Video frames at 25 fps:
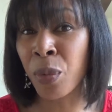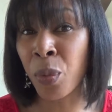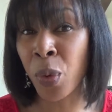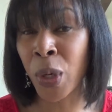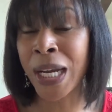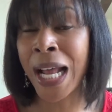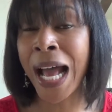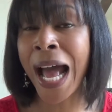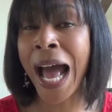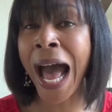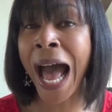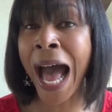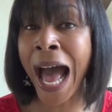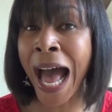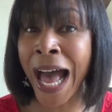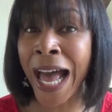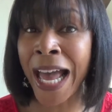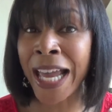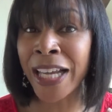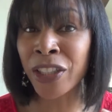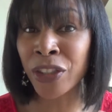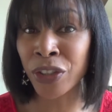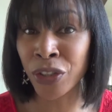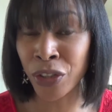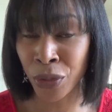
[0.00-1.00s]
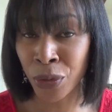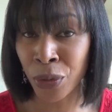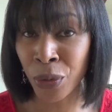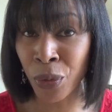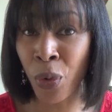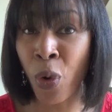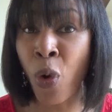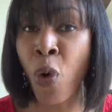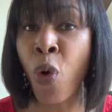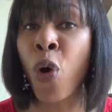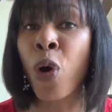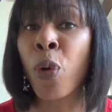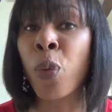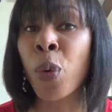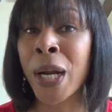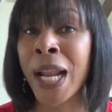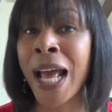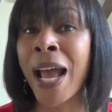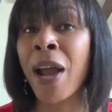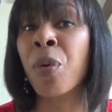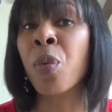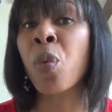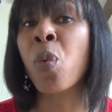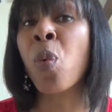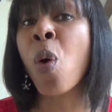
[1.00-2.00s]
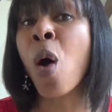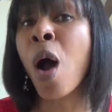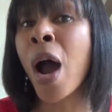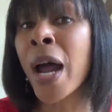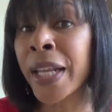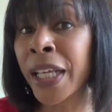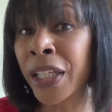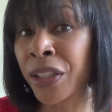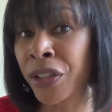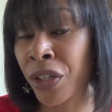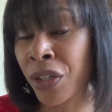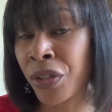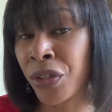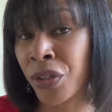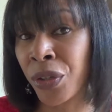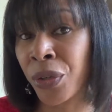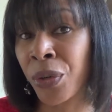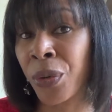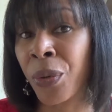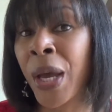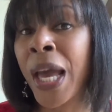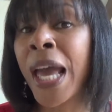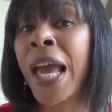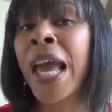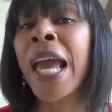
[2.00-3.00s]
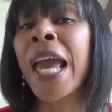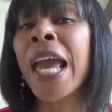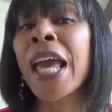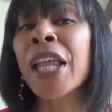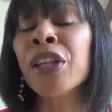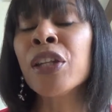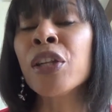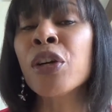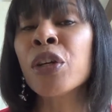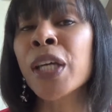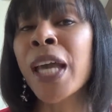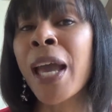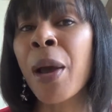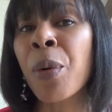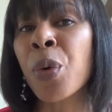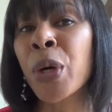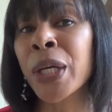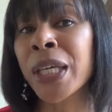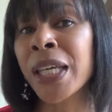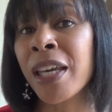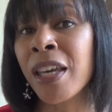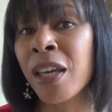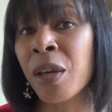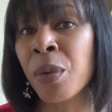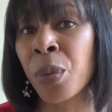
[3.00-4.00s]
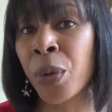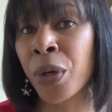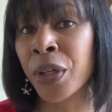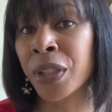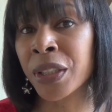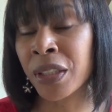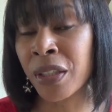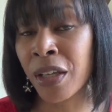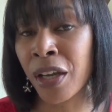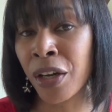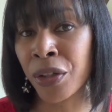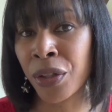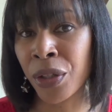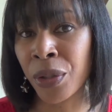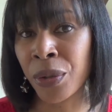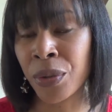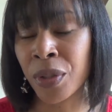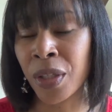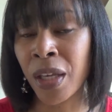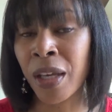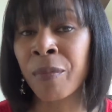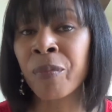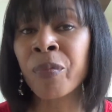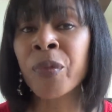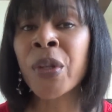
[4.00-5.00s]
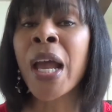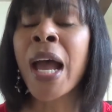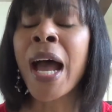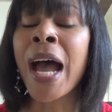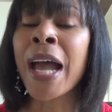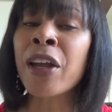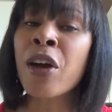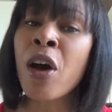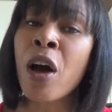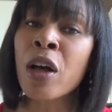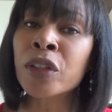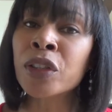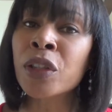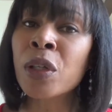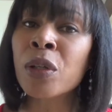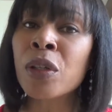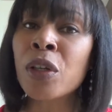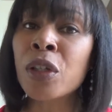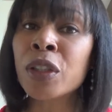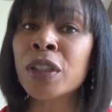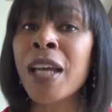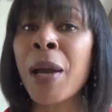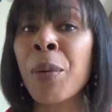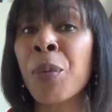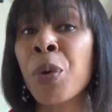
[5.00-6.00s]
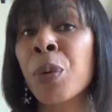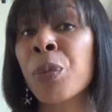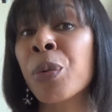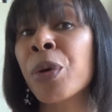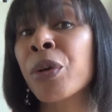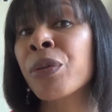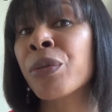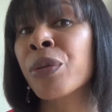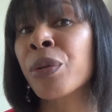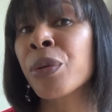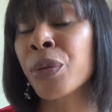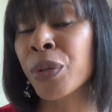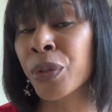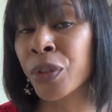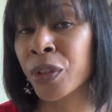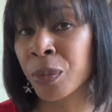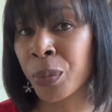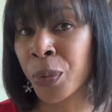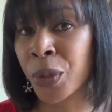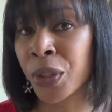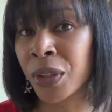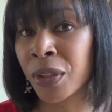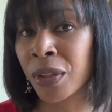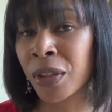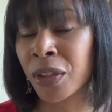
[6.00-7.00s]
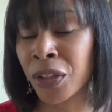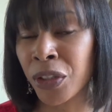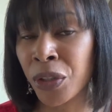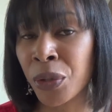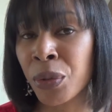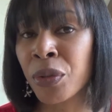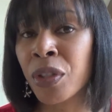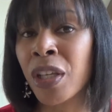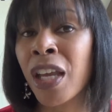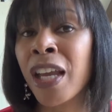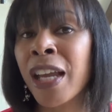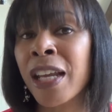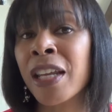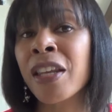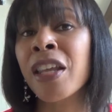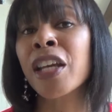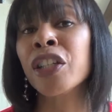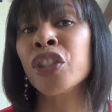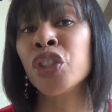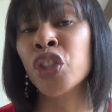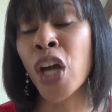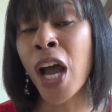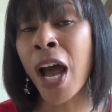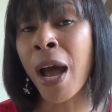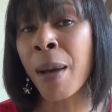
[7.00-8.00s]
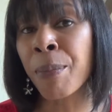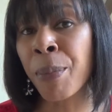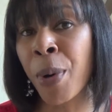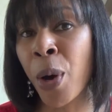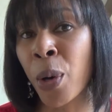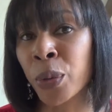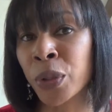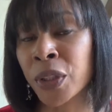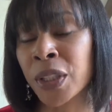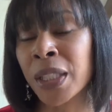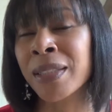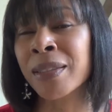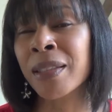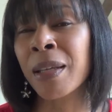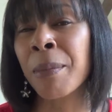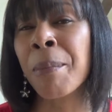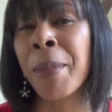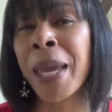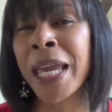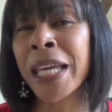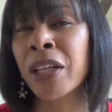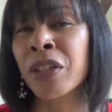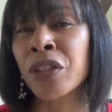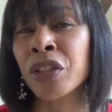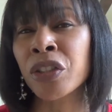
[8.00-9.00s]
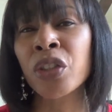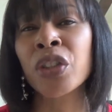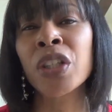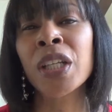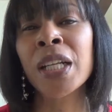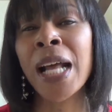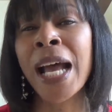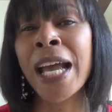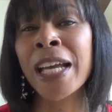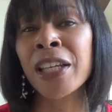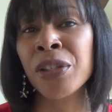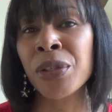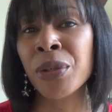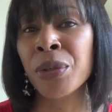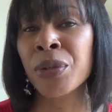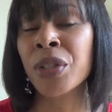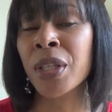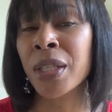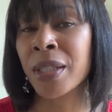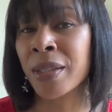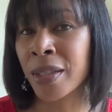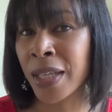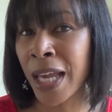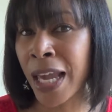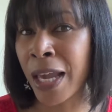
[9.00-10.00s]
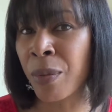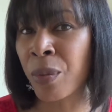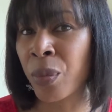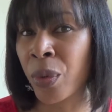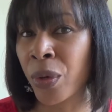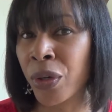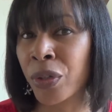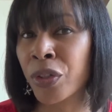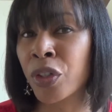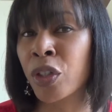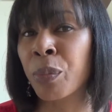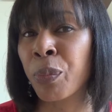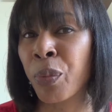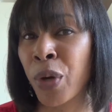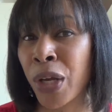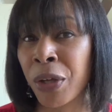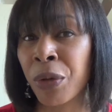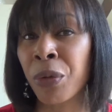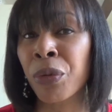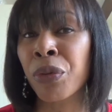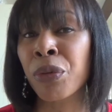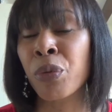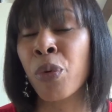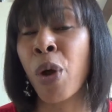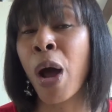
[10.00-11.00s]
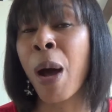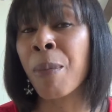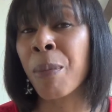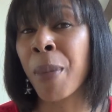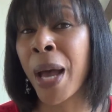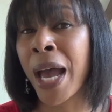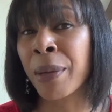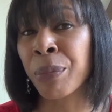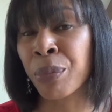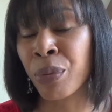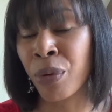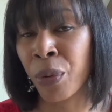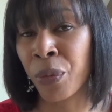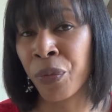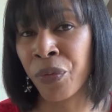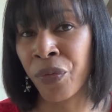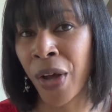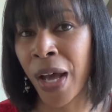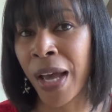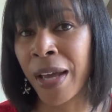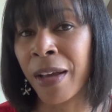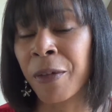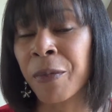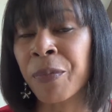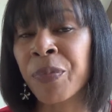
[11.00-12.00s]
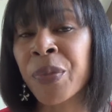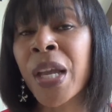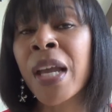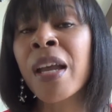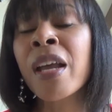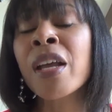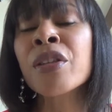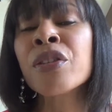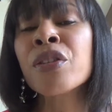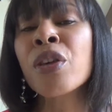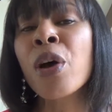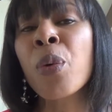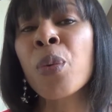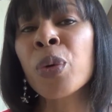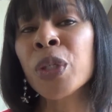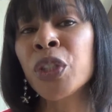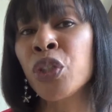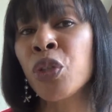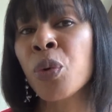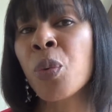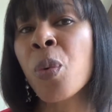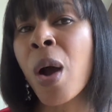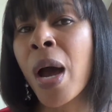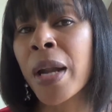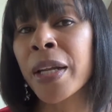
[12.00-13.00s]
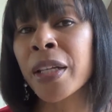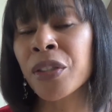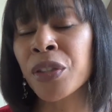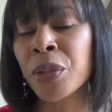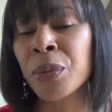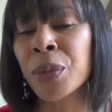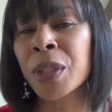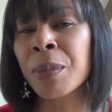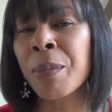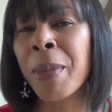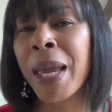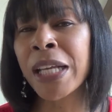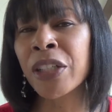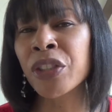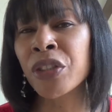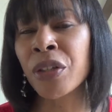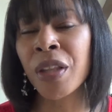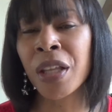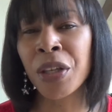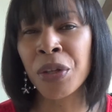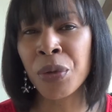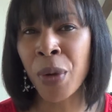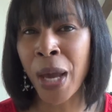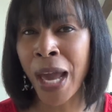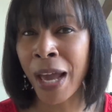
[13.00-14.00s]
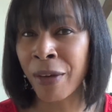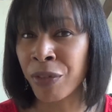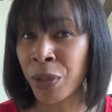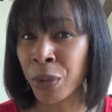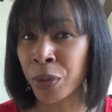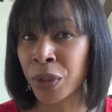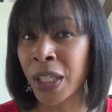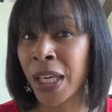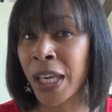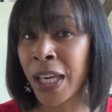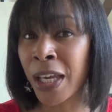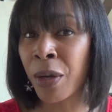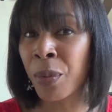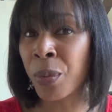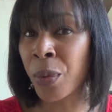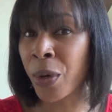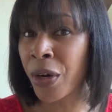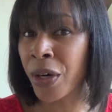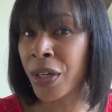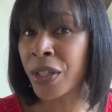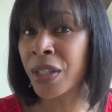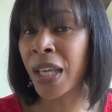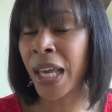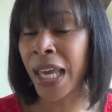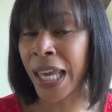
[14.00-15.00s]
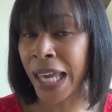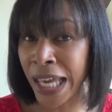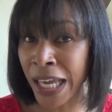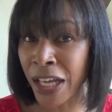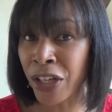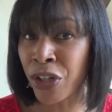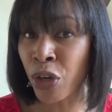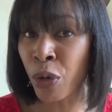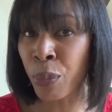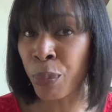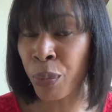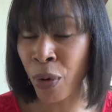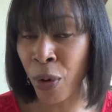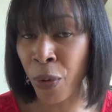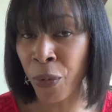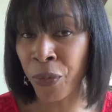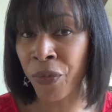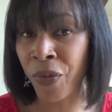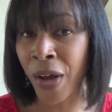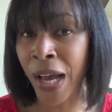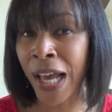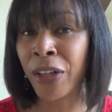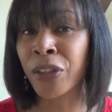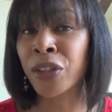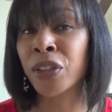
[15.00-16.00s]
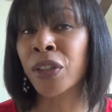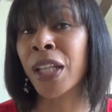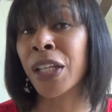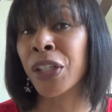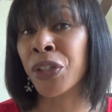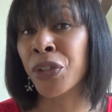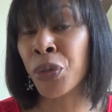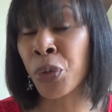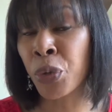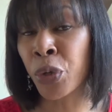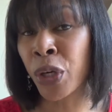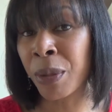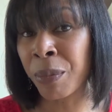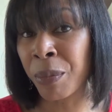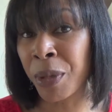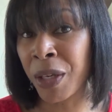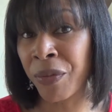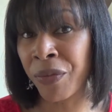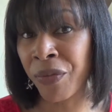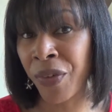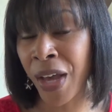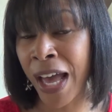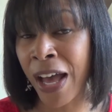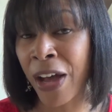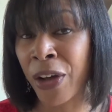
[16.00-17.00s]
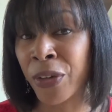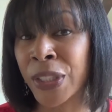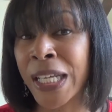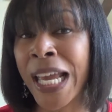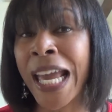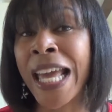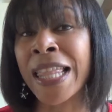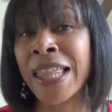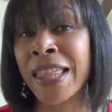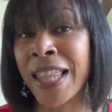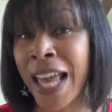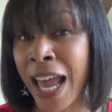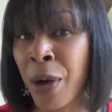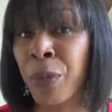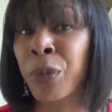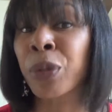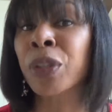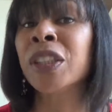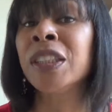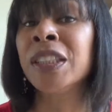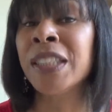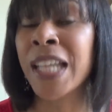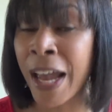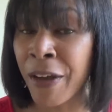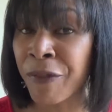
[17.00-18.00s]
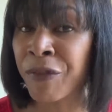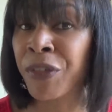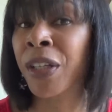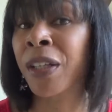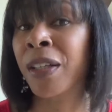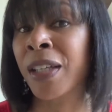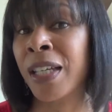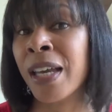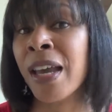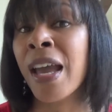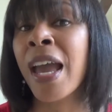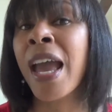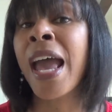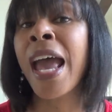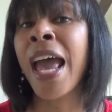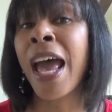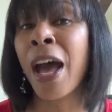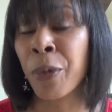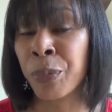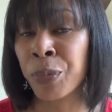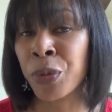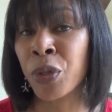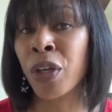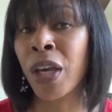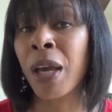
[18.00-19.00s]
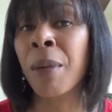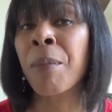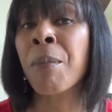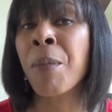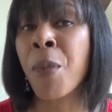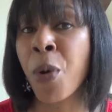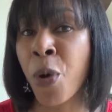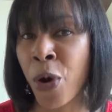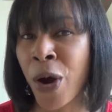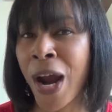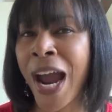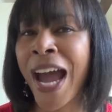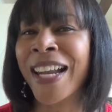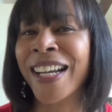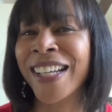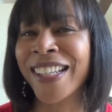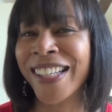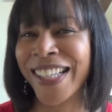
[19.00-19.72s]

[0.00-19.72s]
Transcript: what I do or what I wanted to do, and look at what keywords they're using. I also looked at what recruiters were using in their job postings and making sure that I use the same words sprinkled throughout my profile. So what you want to do is make sure that you have those keywords in your profile so that you can be found, and that will definitely help you get more out of